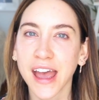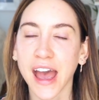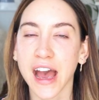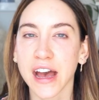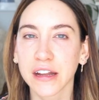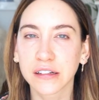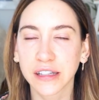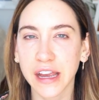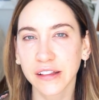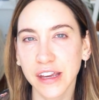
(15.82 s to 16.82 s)
And
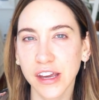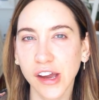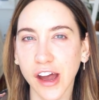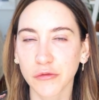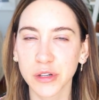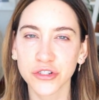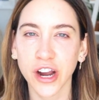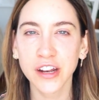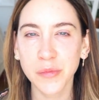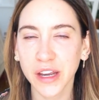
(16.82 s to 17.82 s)
lately I've been
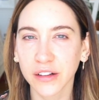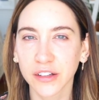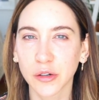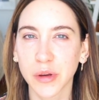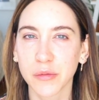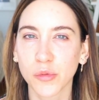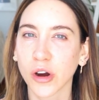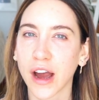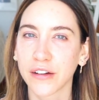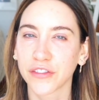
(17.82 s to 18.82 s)
trying to make a little bit more
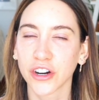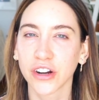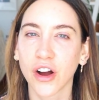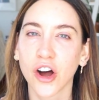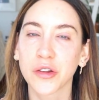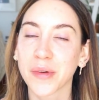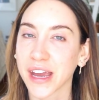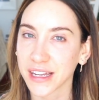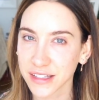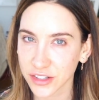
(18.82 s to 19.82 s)
effort on my
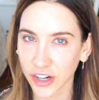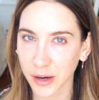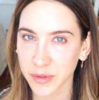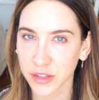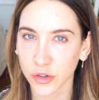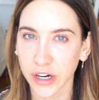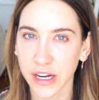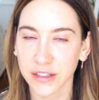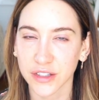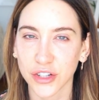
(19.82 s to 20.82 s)
Instagram
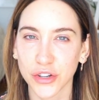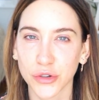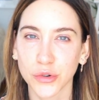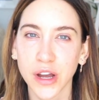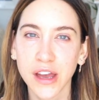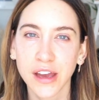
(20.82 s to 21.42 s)
stories to